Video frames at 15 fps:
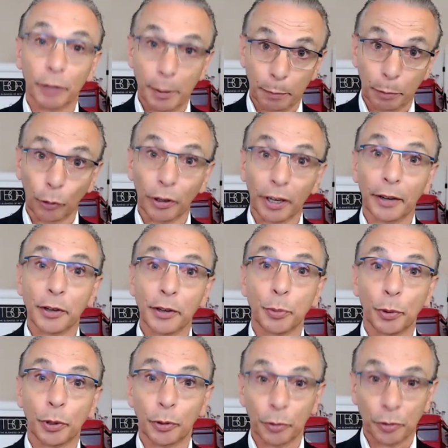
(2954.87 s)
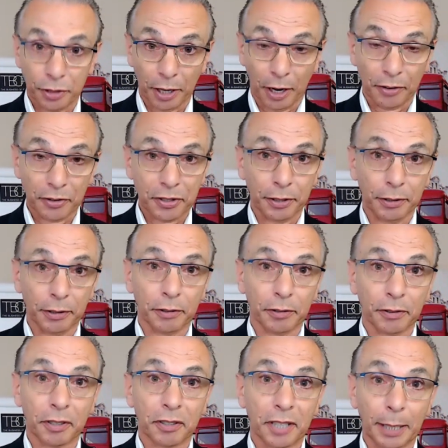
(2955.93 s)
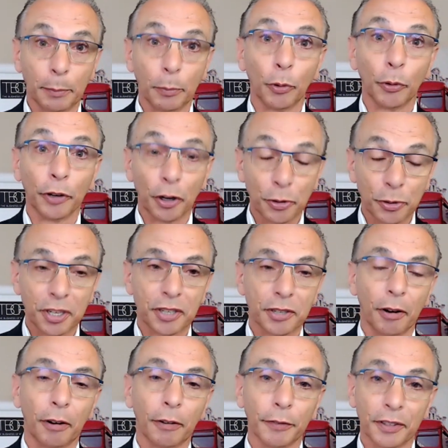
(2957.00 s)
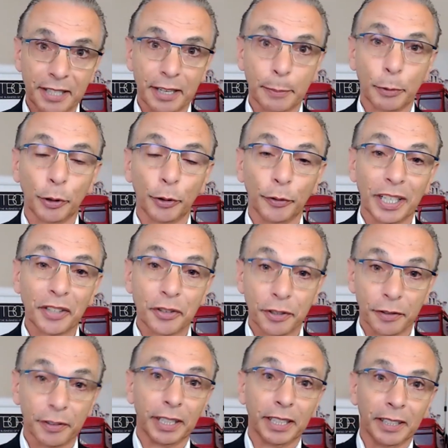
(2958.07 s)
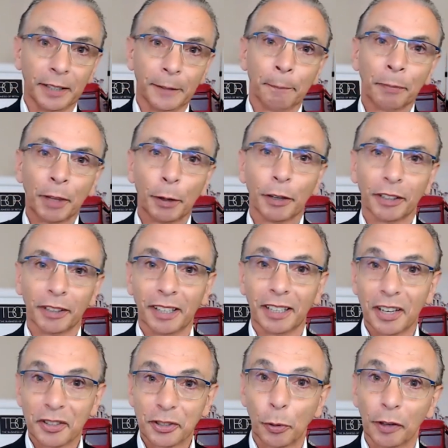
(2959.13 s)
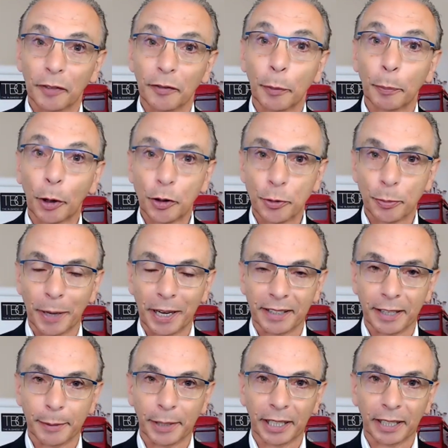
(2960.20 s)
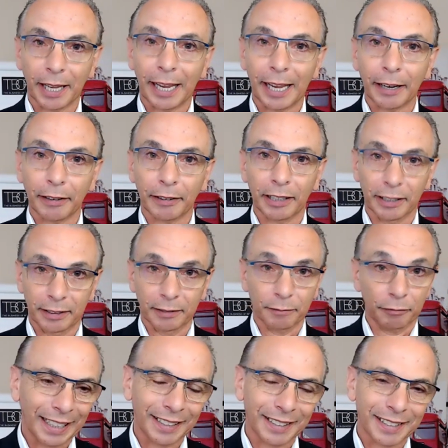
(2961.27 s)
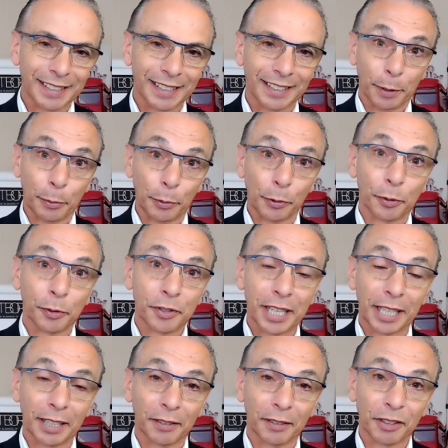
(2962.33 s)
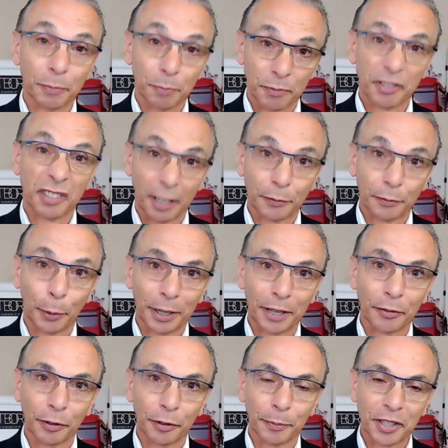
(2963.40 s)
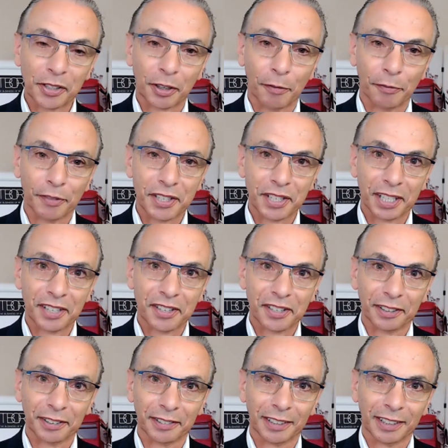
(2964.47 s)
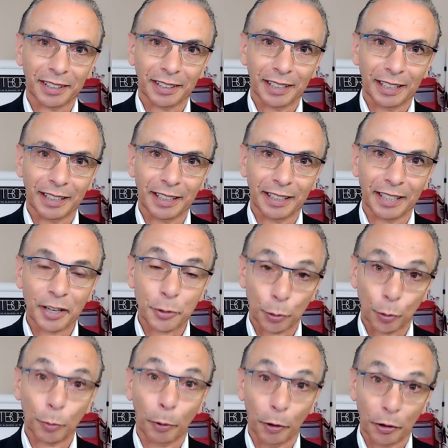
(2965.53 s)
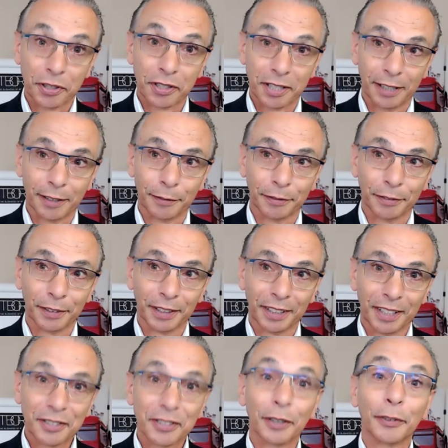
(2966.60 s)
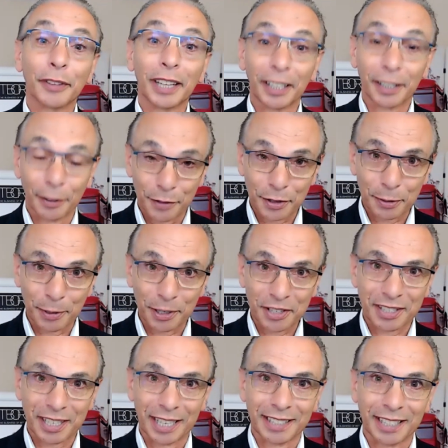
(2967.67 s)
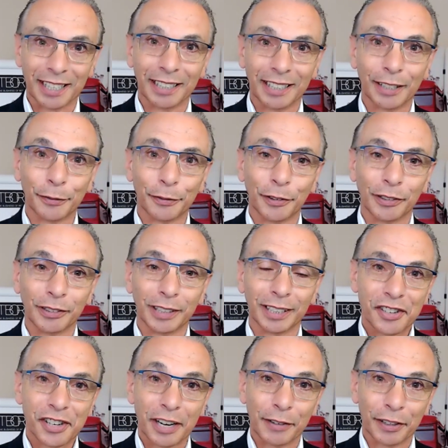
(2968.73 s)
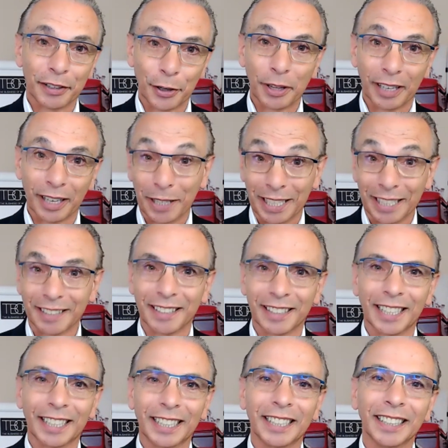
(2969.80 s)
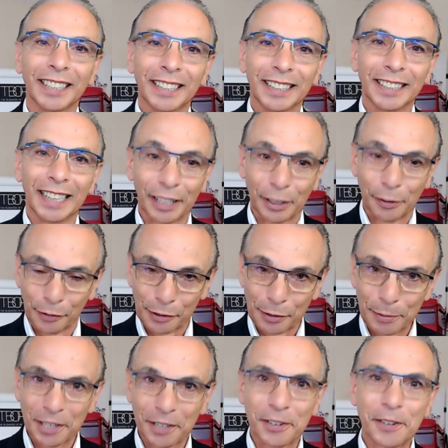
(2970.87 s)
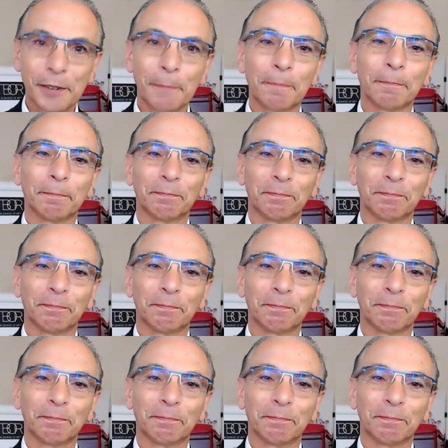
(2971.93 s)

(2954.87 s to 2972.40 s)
employers will start to take more notice of as they move into the, let's call it the post-pandemic era, and people take some stuff away from this conversation, and it's all positive. So thank you ever so much, Tatiana, for sharing with me today. Thank you very much.